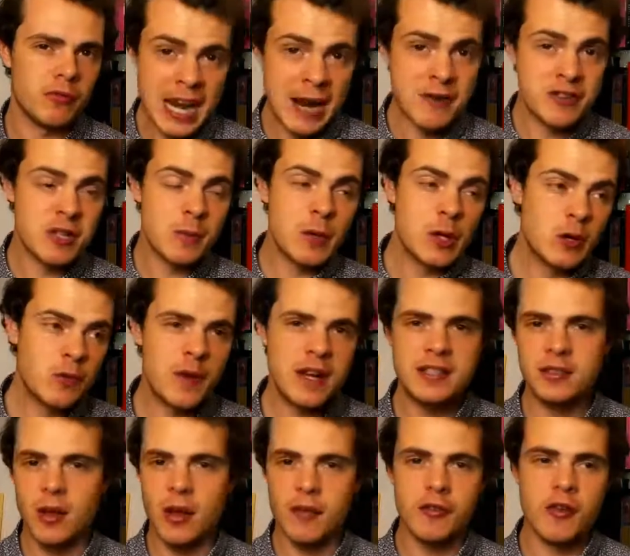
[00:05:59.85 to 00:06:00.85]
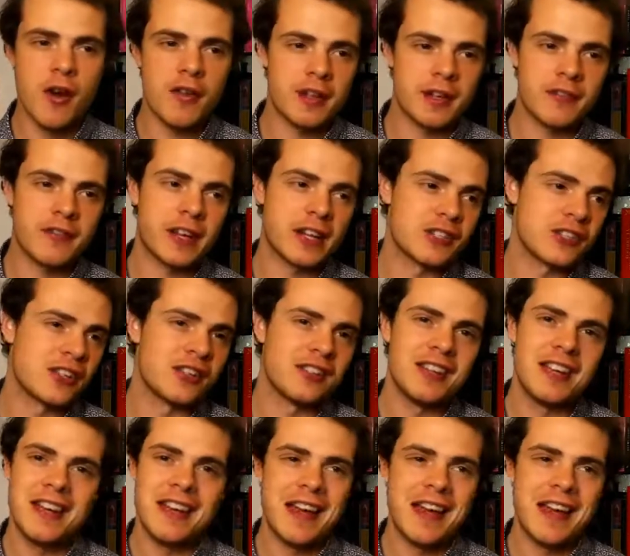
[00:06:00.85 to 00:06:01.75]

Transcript: Now, as someone who reads a lot of Gothic fiction,